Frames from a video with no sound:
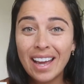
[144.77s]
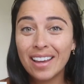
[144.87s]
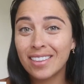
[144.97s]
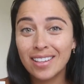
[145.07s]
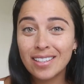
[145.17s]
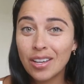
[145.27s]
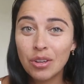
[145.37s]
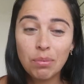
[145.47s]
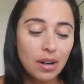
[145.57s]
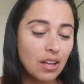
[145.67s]
I think that's how
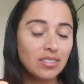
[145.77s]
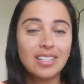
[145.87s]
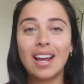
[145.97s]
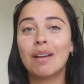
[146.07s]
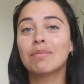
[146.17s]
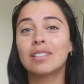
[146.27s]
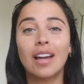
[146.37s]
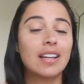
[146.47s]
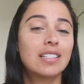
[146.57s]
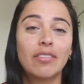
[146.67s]
you pronounce it.
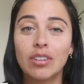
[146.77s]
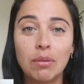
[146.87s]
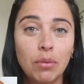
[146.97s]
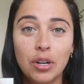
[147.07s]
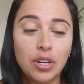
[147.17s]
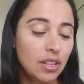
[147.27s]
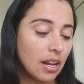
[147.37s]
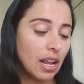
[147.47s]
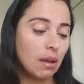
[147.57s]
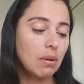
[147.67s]
I definitely murdered
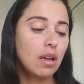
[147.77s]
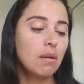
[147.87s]
that name.